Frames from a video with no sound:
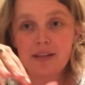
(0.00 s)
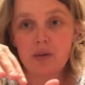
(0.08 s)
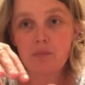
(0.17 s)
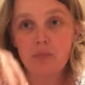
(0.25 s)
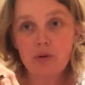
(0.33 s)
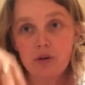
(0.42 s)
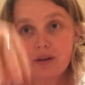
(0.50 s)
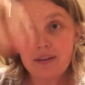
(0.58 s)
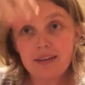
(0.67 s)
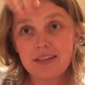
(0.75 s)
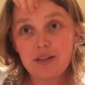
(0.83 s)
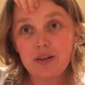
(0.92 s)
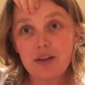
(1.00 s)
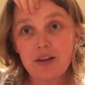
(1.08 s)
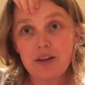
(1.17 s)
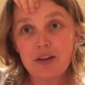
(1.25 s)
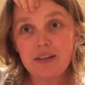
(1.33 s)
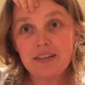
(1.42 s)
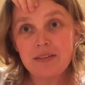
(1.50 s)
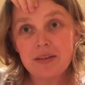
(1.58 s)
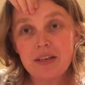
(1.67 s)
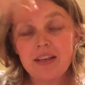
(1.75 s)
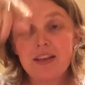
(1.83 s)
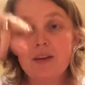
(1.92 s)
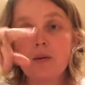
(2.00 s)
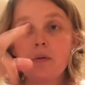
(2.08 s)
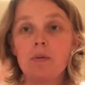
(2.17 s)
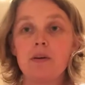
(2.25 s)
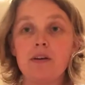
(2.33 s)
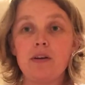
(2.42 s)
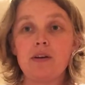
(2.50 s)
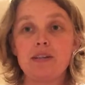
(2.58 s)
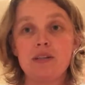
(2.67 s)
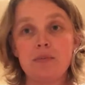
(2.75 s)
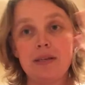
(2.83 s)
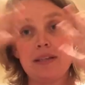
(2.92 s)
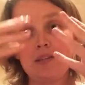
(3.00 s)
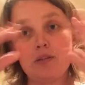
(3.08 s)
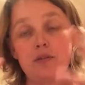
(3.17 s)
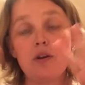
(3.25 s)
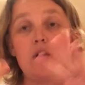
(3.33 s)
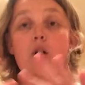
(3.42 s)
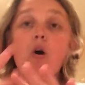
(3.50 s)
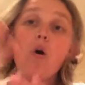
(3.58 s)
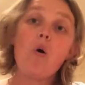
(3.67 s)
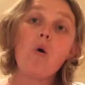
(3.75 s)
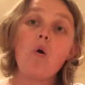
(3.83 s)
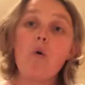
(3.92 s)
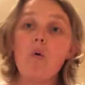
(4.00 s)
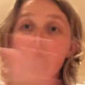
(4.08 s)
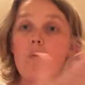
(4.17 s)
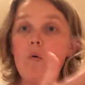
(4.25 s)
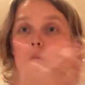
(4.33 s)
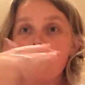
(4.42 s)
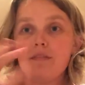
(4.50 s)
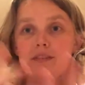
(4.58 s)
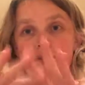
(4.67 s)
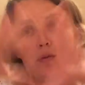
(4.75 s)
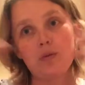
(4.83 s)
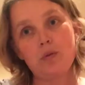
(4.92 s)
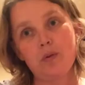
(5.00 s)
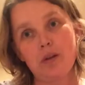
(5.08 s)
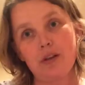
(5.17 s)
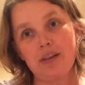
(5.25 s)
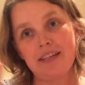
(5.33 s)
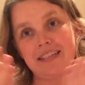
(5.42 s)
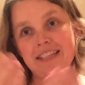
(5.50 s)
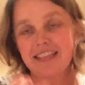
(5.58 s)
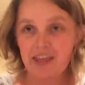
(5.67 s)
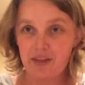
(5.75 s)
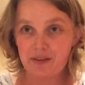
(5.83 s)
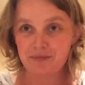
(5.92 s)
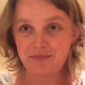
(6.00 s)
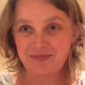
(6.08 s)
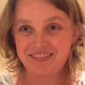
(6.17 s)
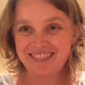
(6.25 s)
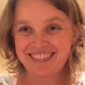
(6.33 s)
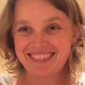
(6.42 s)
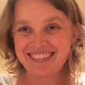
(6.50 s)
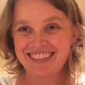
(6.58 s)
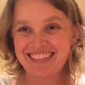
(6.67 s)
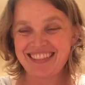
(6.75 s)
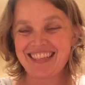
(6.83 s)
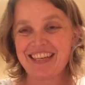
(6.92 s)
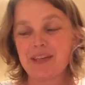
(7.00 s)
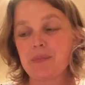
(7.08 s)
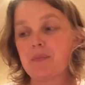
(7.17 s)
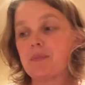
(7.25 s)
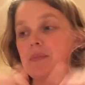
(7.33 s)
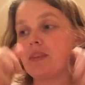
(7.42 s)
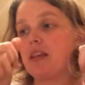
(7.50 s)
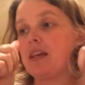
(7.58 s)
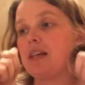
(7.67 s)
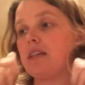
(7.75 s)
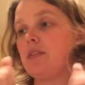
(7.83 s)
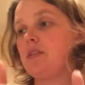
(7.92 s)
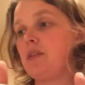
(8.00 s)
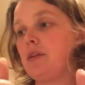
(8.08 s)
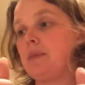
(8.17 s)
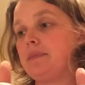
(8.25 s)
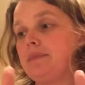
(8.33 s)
like a book and you learn, we're going to be sort of all of us all learning together. Okay, so